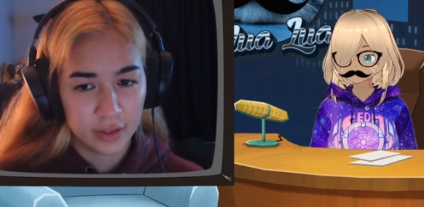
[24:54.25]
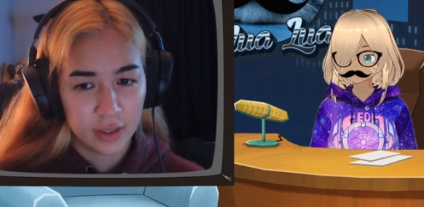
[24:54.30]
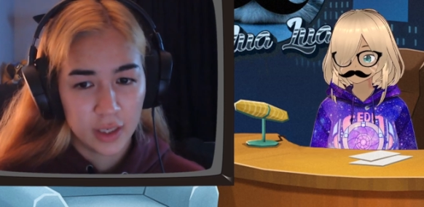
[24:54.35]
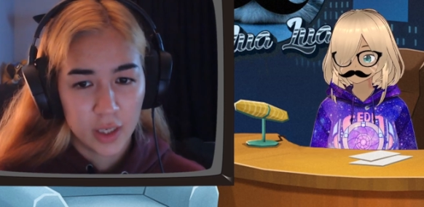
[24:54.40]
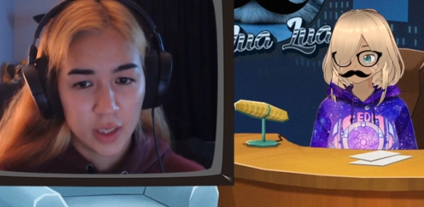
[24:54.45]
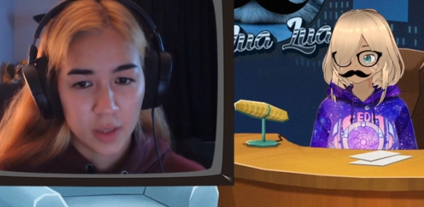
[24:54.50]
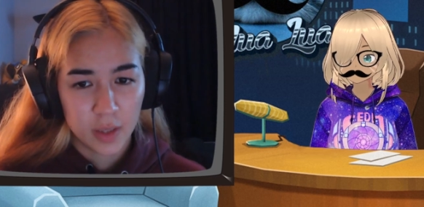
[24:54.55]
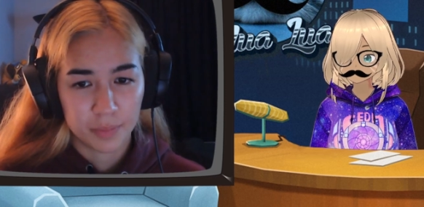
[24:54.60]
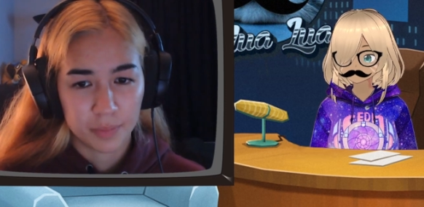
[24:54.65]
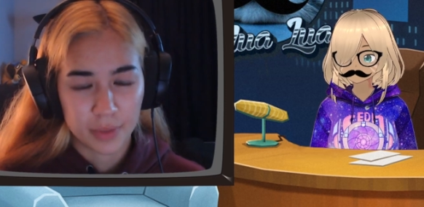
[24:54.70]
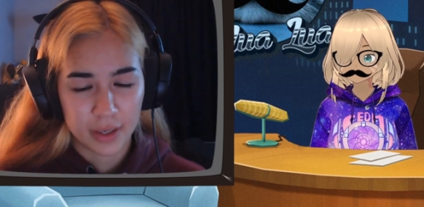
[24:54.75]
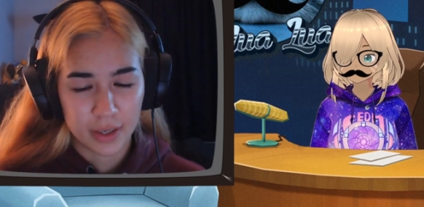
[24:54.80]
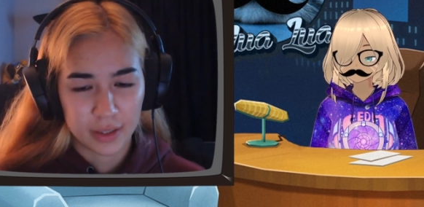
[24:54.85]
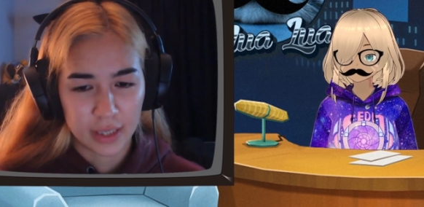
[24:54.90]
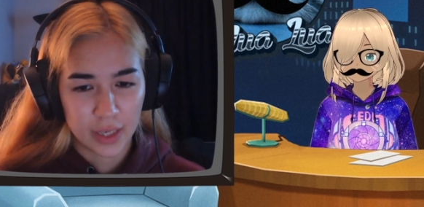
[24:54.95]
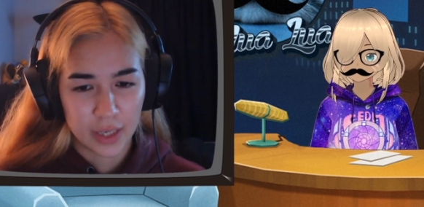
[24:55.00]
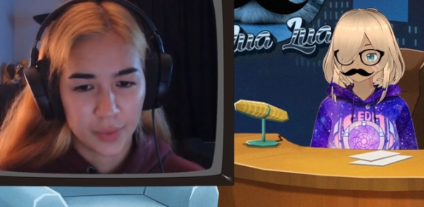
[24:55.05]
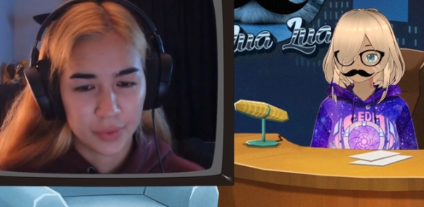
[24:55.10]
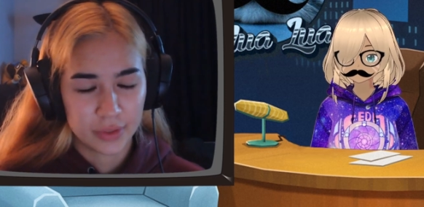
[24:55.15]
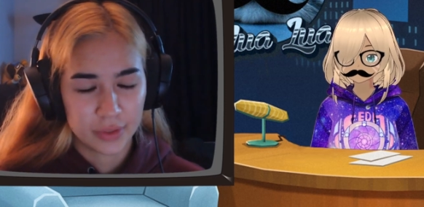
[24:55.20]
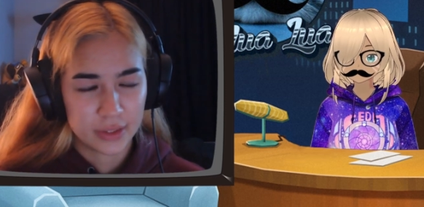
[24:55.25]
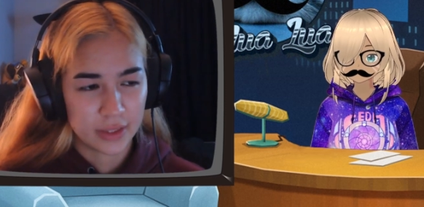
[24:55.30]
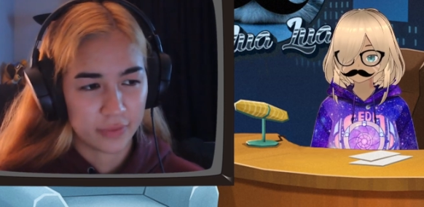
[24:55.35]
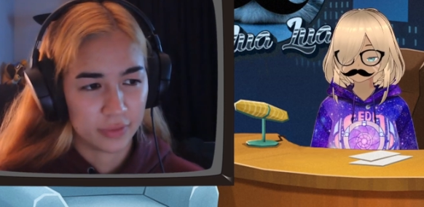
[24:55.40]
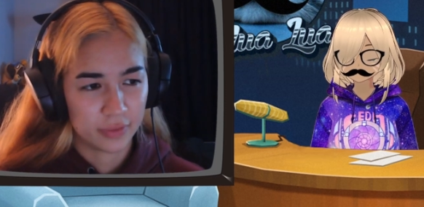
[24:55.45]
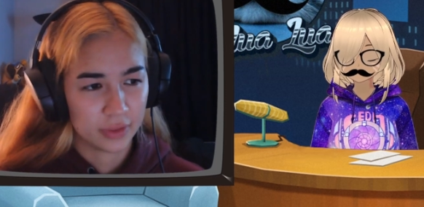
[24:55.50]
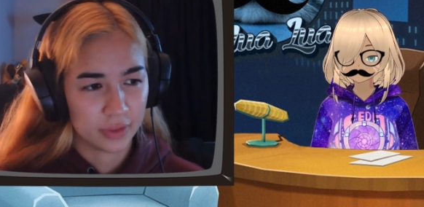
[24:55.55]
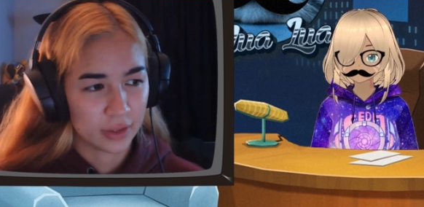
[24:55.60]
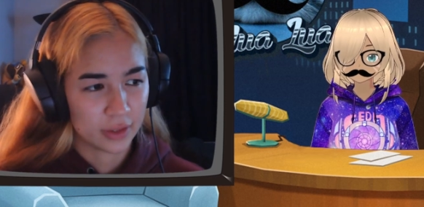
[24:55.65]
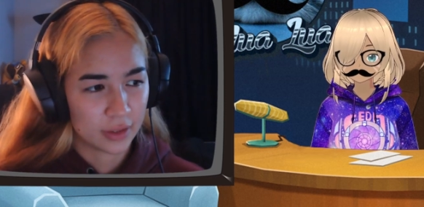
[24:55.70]
Speaker 1: But mm-hmm. I would
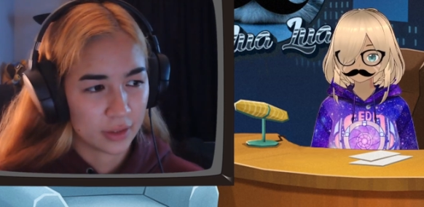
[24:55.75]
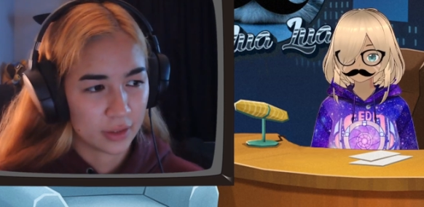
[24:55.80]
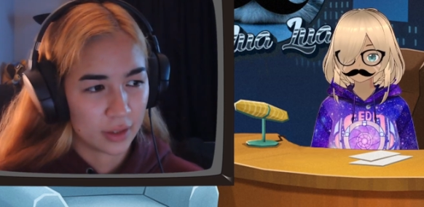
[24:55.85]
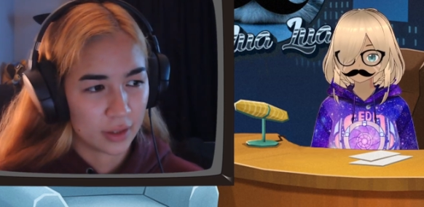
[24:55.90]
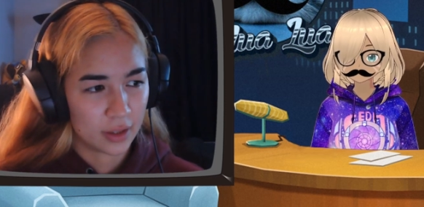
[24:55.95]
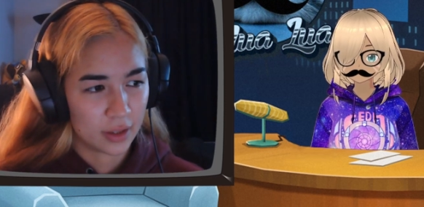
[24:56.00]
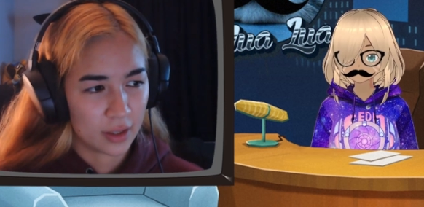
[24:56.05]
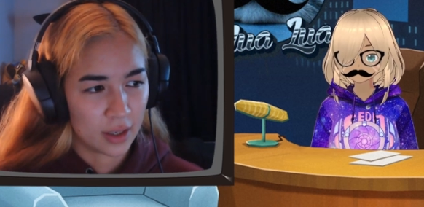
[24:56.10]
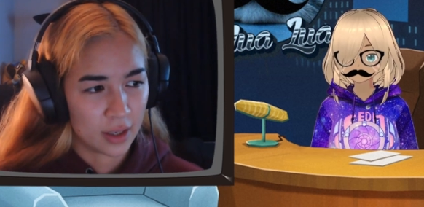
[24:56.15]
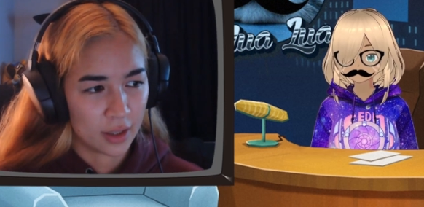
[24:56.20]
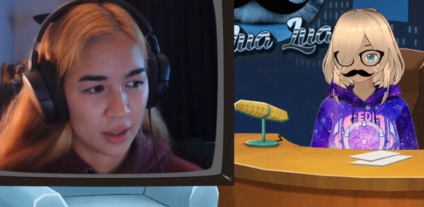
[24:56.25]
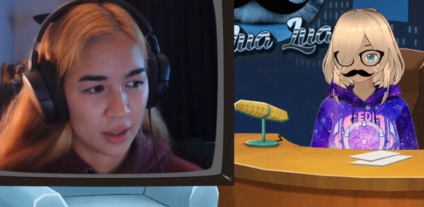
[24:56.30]
definitely uh,